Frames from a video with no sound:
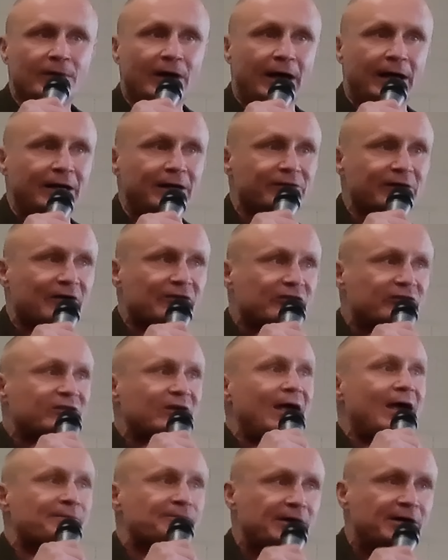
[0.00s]
And He does it
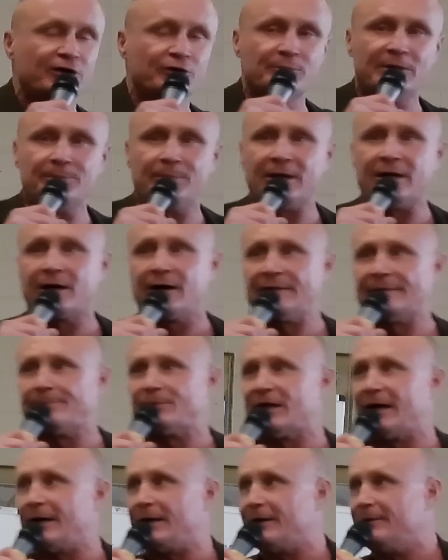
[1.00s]
to every human being on the
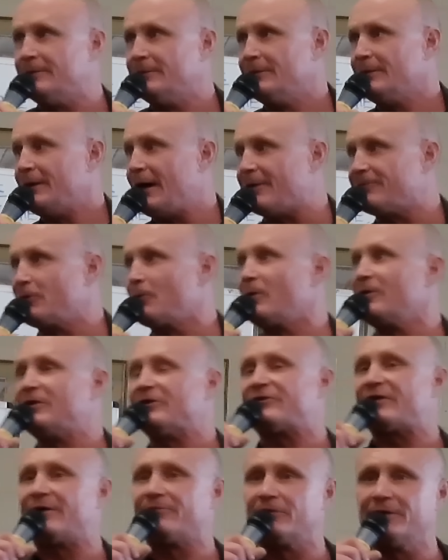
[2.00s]
planet, everyone
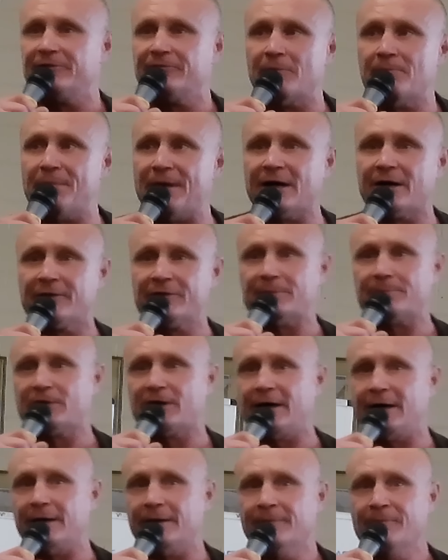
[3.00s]
that's ever even been on the
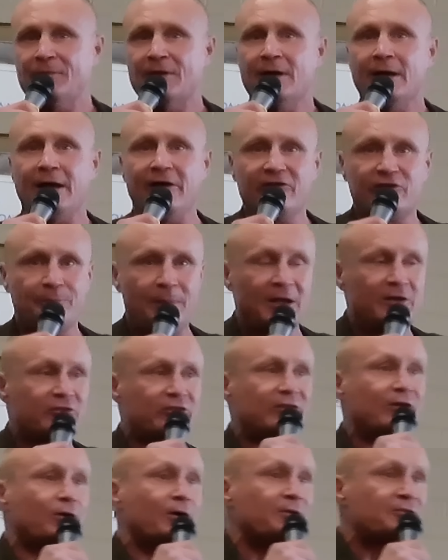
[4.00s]
planet. He
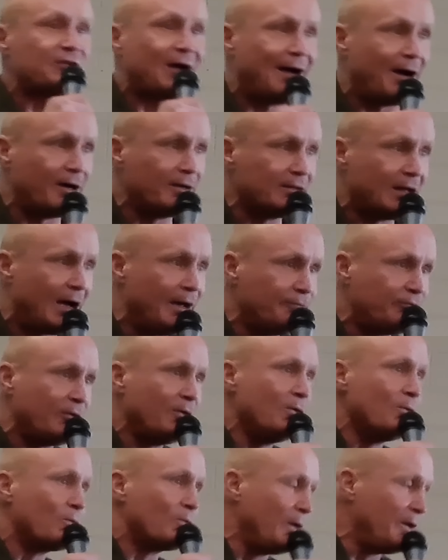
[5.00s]
spends their entire life
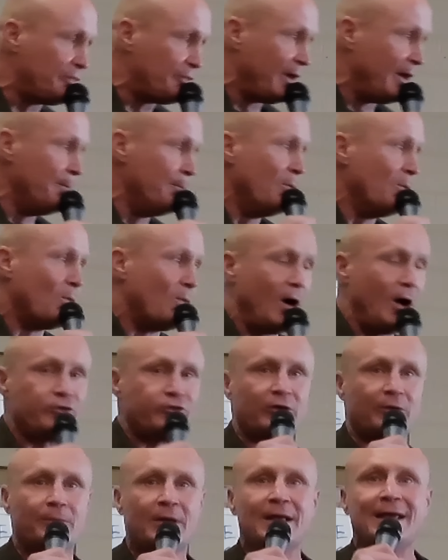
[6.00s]
with them
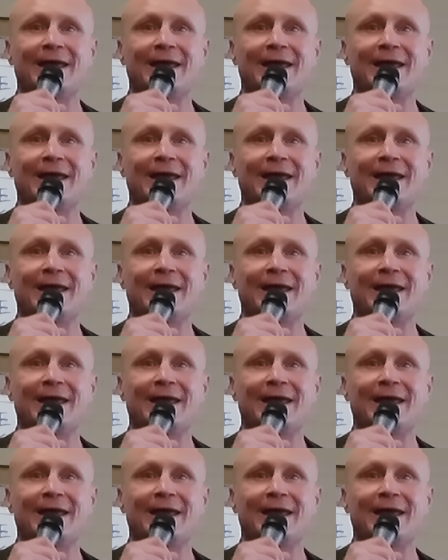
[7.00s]
watching.